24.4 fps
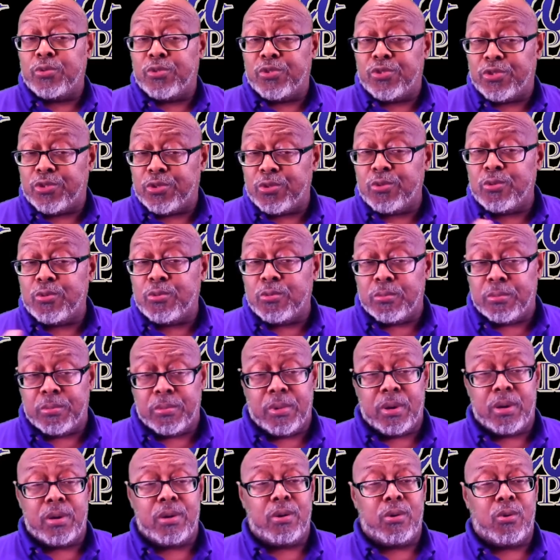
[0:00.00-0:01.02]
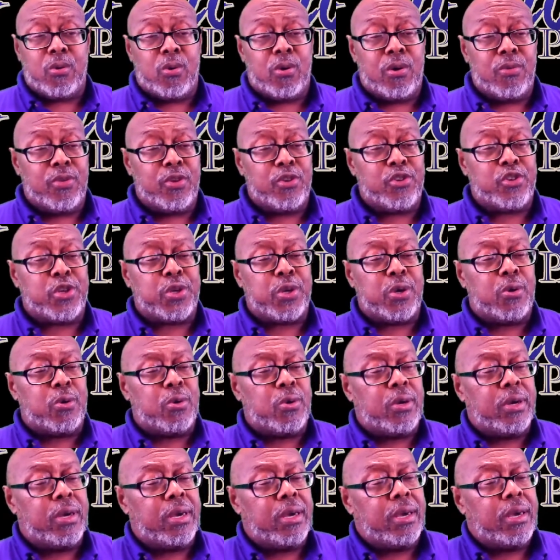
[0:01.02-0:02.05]
Zoom on the
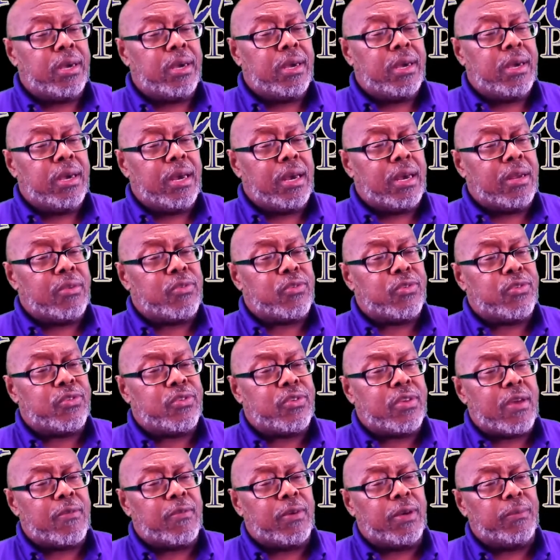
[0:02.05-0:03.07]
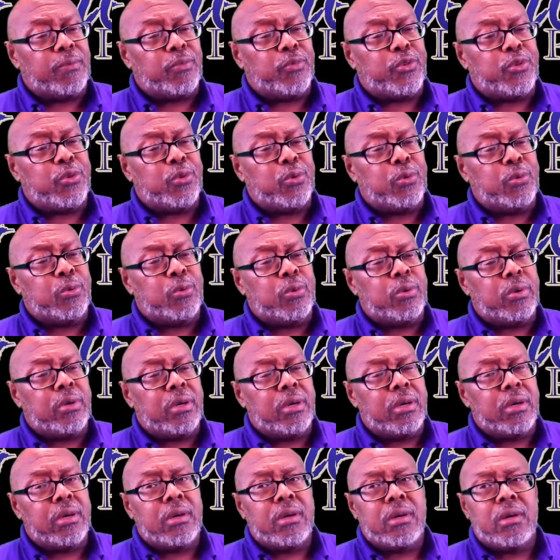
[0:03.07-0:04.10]
show at 7 to
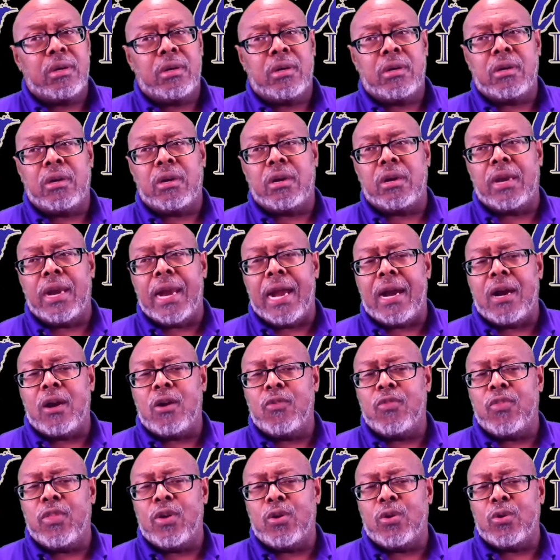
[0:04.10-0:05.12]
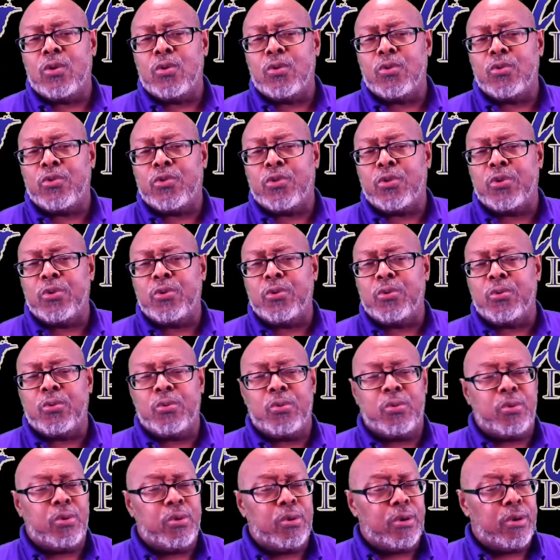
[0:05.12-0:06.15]
allow those
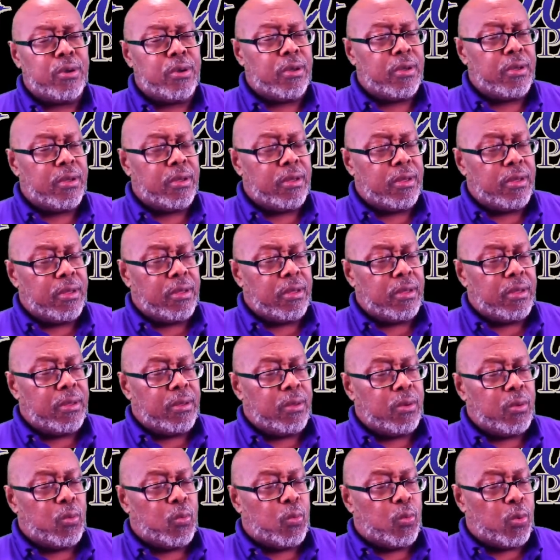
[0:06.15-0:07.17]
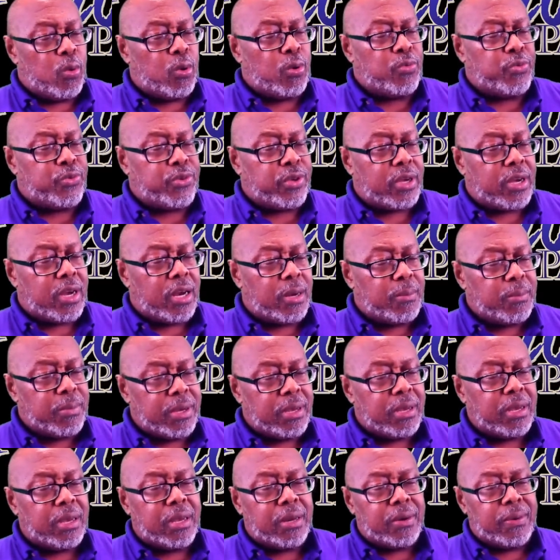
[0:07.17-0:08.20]
who want to come
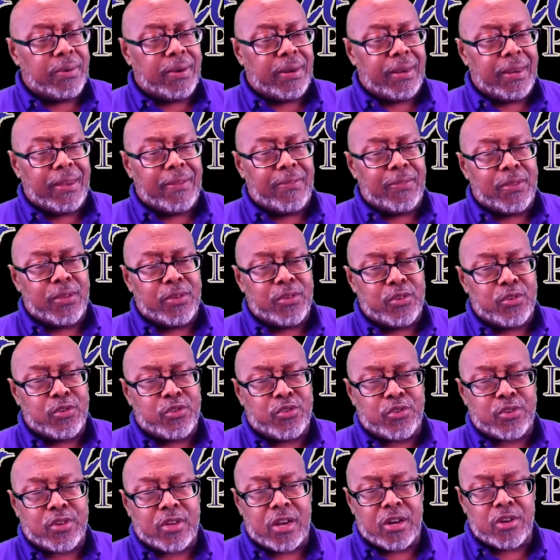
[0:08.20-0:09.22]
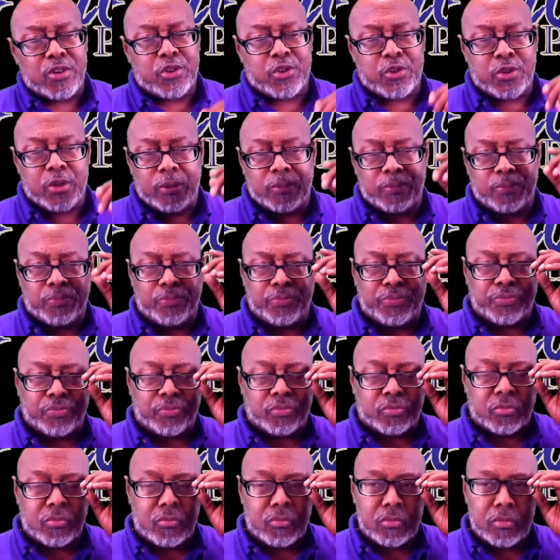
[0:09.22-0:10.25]
in the discussion
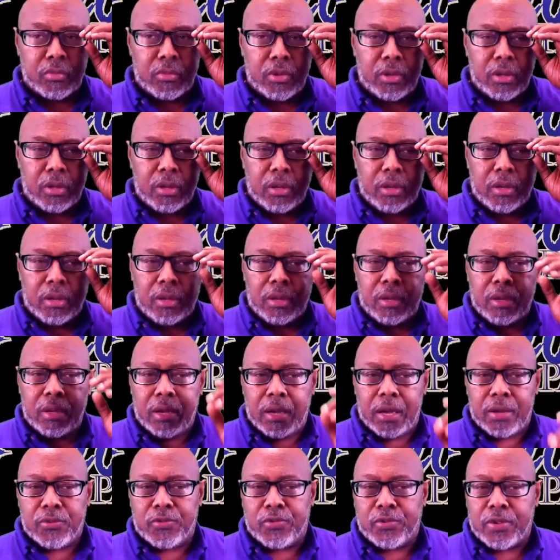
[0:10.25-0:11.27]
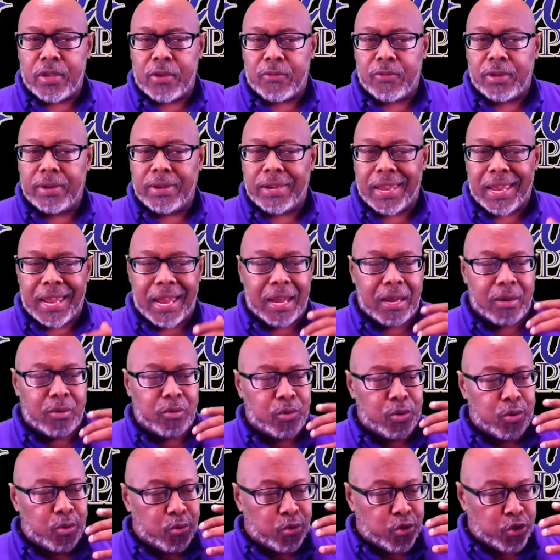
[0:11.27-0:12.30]
at 7
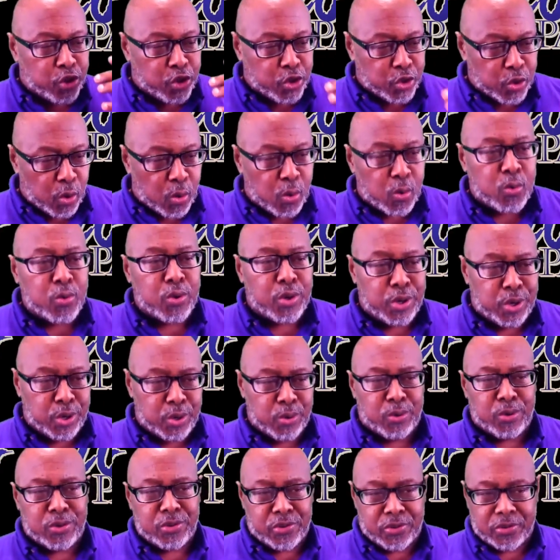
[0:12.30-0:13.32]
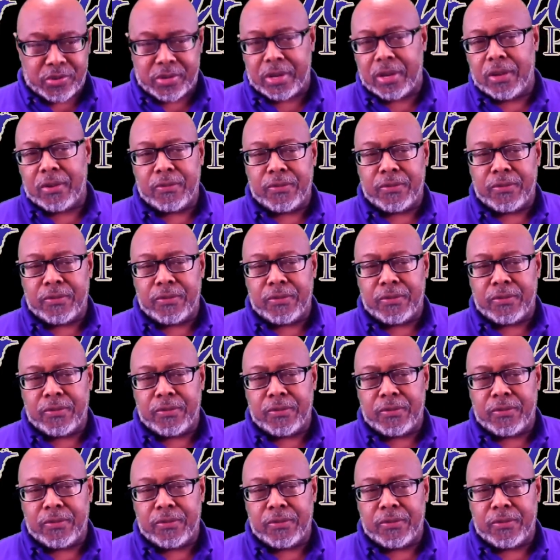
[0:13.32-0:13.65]
and you show yourself.